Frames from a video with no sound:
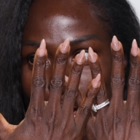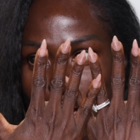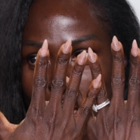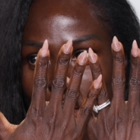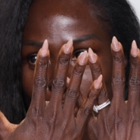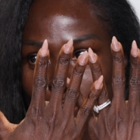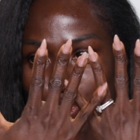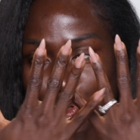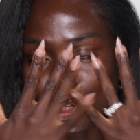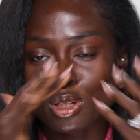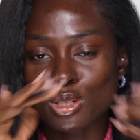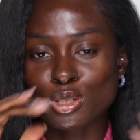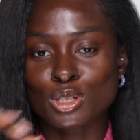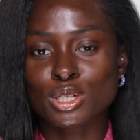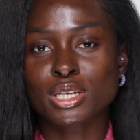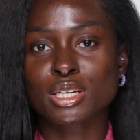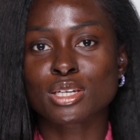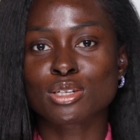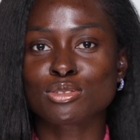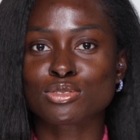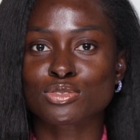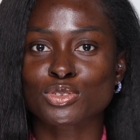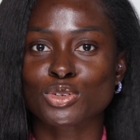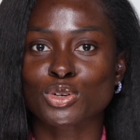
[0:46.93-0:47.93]
I've been
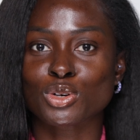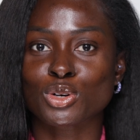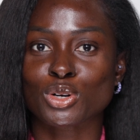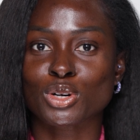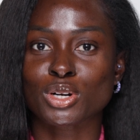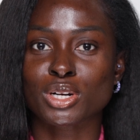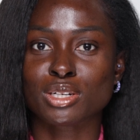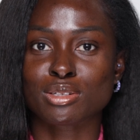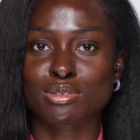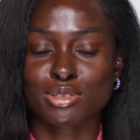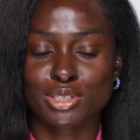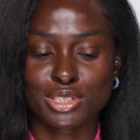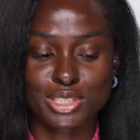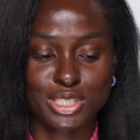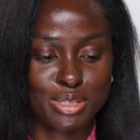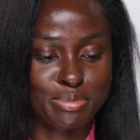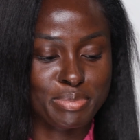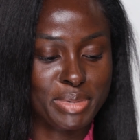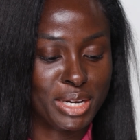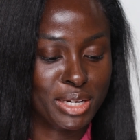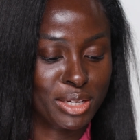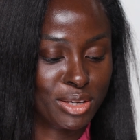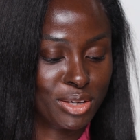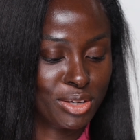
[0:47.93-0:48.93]
looking for Russian
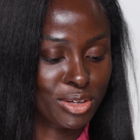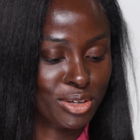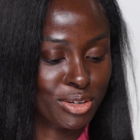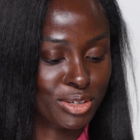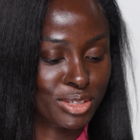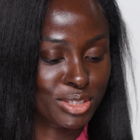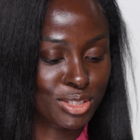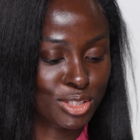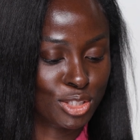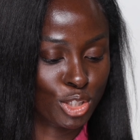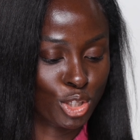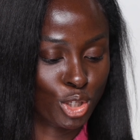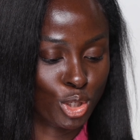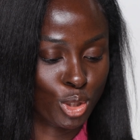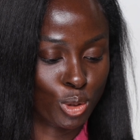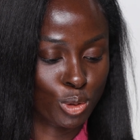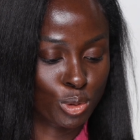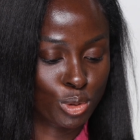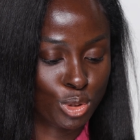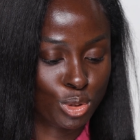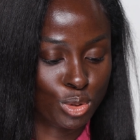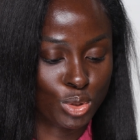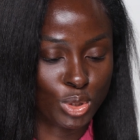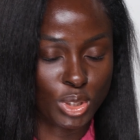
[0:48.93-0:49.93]
manicures to go
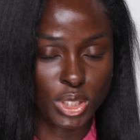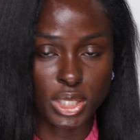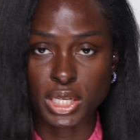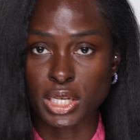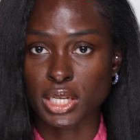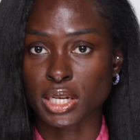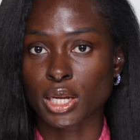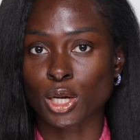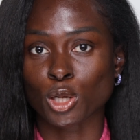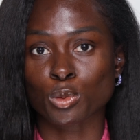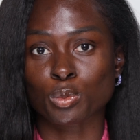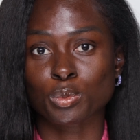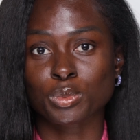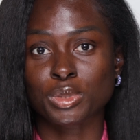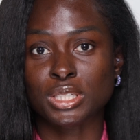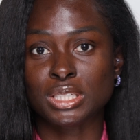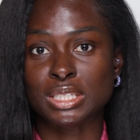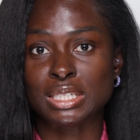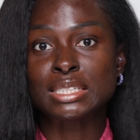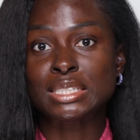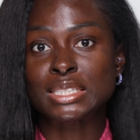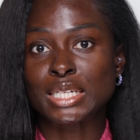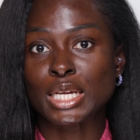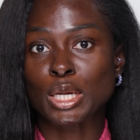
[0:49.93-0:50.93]
to so they can help
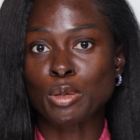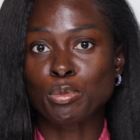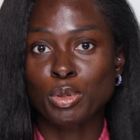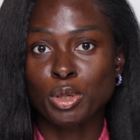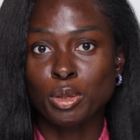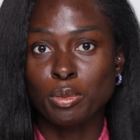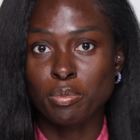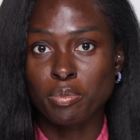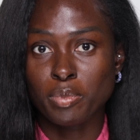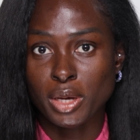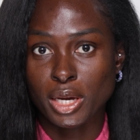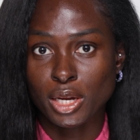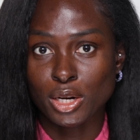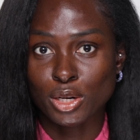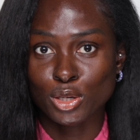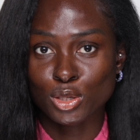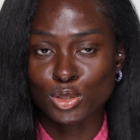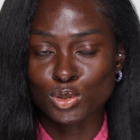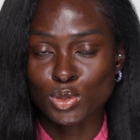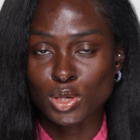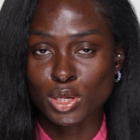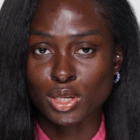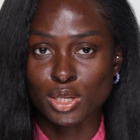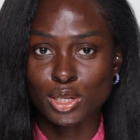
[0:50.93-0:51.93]
me shape it better
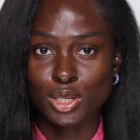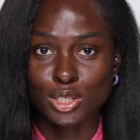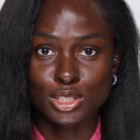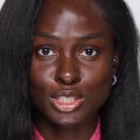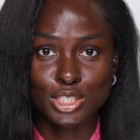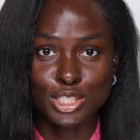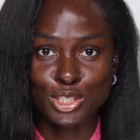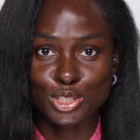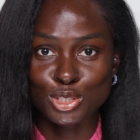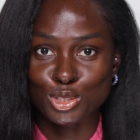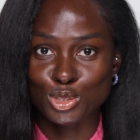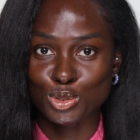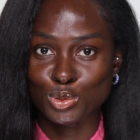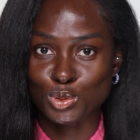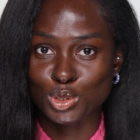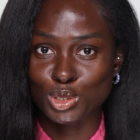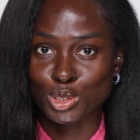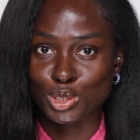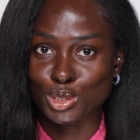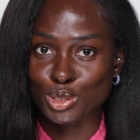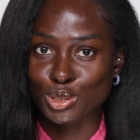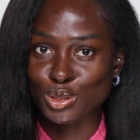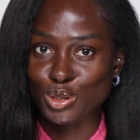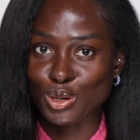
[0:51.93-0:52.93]
so I can continue doing
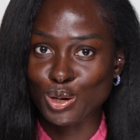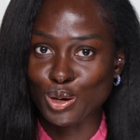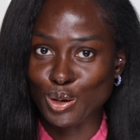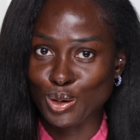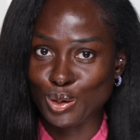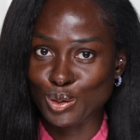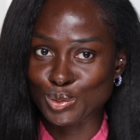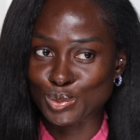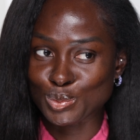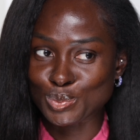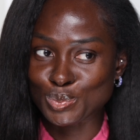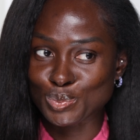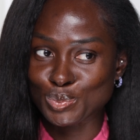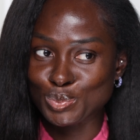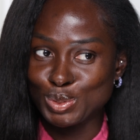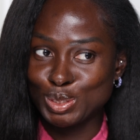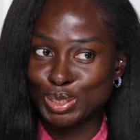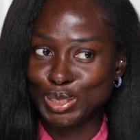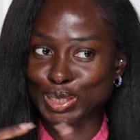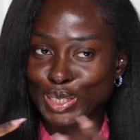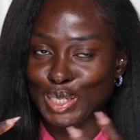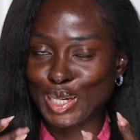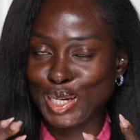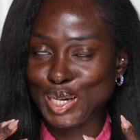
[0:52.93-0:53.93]
it at home.
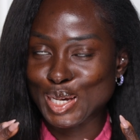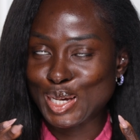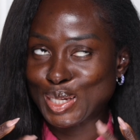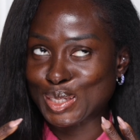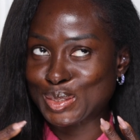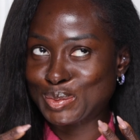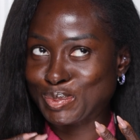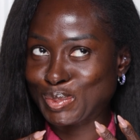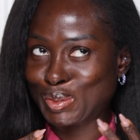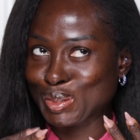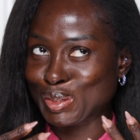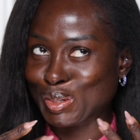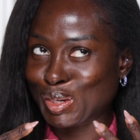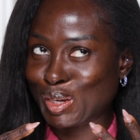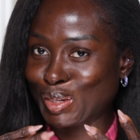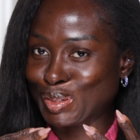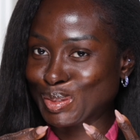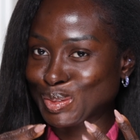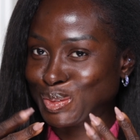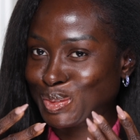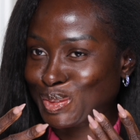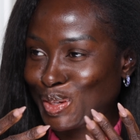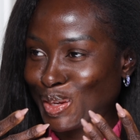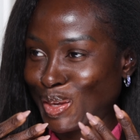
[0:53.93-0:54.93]
But yeah, my
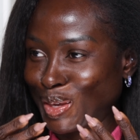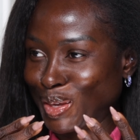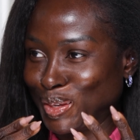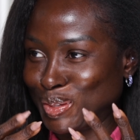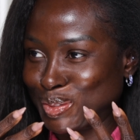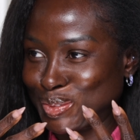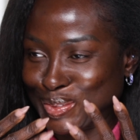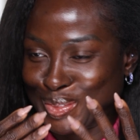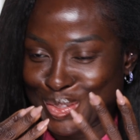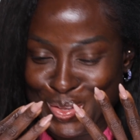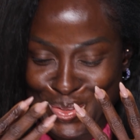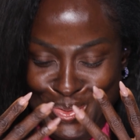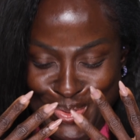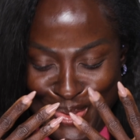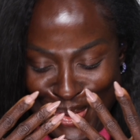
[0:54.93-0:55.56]
natural nails.